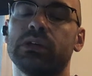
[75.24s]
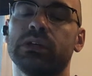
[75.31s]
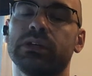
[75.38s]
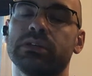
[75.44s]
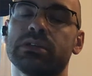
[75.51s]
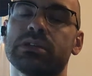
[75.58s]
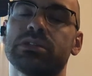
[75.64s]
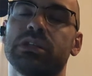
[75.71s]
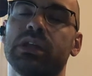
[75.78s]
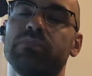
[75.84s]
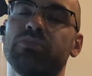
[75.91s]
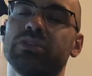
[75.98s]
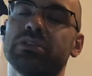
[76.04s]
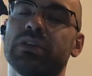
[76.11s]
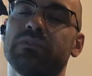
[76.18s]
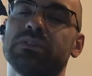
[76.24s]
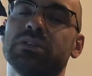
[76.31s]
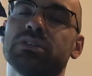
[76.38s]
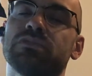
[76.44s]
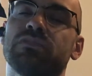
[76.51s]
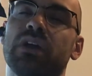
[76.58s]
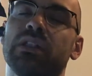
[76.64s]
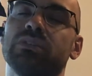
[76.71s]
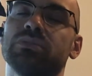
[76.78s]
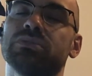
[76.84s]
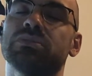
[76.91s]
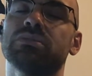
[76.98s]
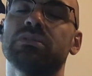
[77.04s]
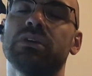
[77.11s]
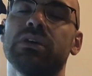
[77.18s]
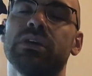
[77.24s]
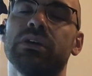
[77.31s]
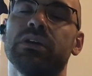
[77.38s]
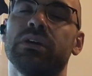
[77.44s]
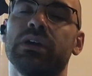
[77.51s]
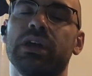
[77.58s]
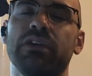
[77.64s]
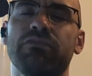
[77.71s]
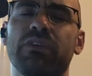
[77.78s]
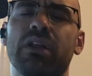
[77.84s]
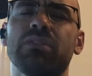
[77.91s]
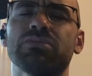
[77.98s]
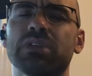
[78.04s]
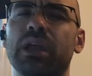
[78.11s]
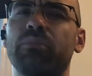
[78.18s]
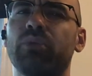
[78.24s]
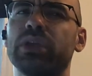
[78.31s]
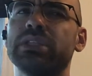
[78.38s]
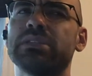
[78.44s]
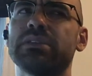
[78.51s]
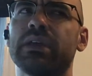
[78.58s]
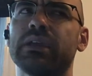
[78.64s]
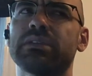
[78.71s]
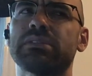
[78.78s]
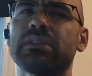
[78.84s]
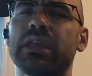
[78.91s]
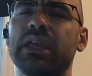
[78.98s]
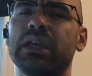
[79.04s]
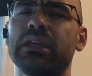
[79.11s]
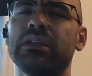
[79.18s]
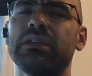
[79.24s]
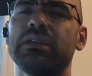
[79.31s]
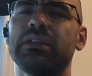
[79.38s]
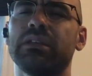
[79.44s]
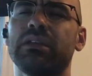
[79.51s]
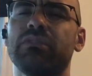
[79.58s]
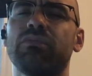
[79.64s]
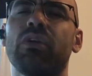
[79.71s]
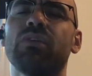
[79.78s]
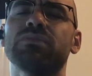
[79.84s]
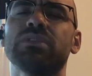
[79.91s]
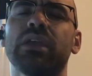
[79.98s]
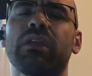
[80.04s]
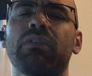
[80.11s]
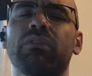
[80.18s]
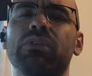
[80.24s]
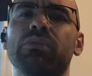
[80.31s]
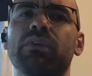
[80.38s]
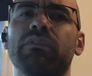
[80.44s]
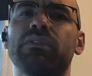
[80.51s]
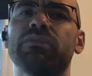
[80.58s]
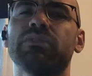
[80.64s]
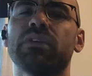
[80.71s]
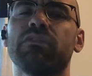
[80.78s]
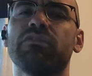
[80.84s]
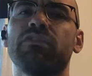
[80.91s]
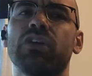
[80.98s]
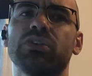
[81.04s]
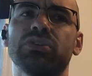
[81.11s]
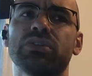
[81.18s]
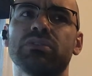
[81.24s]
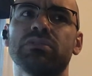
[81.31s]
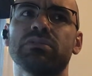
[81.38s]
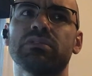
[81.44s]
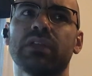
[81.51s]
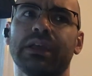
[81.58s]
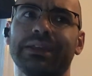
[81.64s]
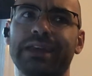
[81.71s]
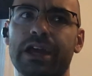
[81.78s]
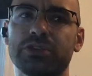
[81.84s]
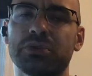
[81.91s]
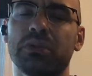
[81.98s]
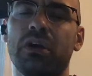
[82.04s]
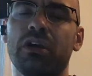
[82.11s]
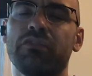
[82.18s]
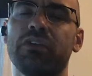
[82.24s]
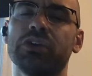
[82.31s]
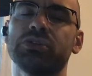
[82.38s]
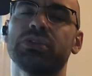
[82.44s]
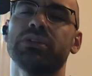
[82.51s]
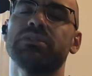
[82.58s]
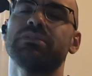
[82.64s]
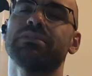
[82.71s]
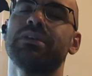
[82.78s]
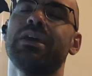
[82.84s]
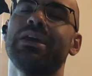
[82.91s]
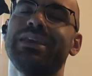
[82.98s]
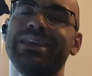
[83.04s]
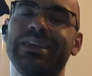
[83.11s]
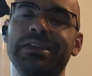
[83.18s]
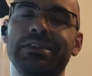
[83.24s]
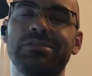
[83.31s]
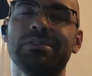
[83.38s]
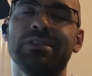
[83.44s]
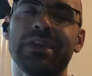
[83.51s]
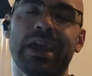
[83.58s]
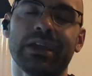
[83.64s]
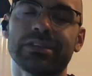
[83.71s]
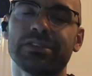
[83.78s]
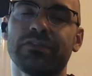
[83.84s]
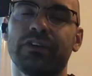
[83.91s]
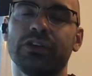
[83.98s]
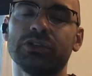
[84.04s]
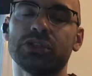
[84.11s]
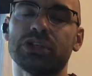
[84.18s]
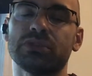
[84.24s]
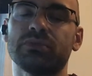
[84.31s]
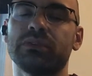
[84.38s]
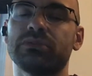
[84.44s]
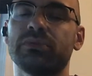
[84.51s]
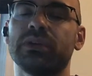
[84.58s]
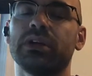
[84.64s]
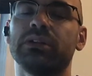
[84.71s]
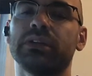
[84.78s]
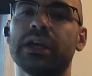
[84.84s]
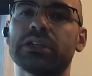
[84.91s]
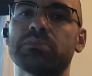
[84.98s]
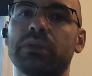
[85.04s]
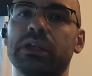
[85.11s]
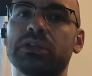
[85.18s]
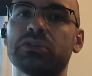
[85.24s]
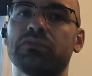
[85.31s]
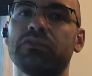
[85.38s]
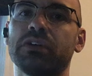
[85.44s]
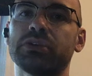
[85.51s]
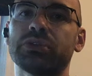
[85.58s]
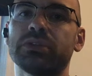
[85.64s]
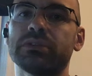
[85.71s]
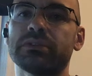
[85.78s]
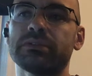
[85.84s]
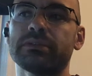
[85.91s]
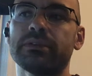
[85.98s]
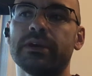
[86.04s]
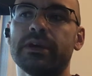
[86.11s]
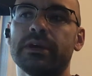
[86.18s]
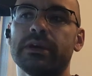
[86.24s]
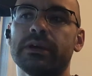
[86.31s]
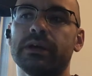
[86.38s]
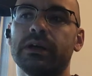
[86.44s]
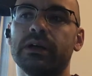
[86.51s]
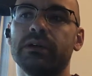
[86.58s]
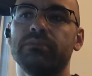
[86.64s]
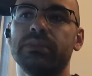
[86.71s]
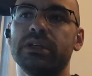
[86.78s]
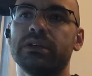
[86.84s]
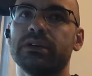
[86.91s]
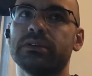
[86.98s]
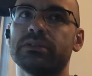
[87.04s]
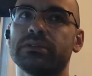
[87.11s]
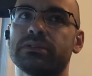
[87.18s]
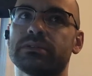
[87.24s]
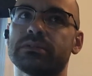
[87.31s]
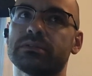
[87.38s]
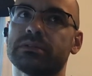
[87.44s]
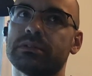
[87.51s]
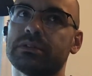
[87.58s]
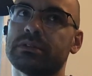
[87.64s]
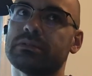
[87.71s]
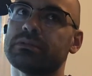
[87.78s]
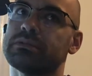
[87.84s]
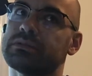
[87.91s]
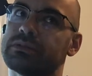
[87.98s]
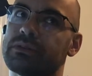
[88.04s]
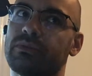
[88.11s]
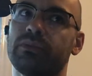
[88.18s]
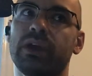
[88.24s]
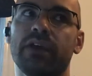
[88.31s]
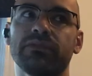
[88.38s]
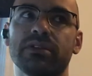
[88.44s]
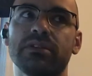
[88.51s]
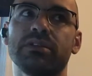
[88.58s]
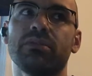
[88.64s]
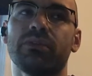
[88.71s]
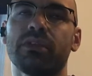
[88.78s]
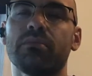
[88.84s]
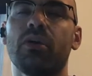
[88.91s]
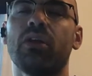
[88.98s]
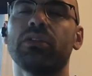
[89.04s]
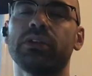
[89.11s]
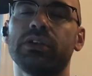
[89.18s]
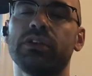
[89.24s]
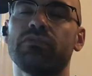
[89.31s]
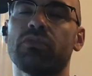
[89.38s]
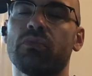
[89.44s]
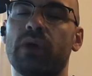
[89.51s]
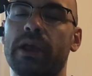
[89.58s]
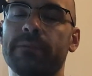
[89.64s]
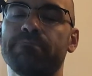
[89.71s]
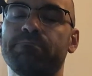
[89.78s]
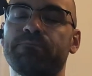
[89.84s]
Section 9.7 just follows, it follows 9.6, and it involves taking the derivatives of functions like natural log functions, e to the x functions, which we call exponential functions, because we have to deal with them all in a different way.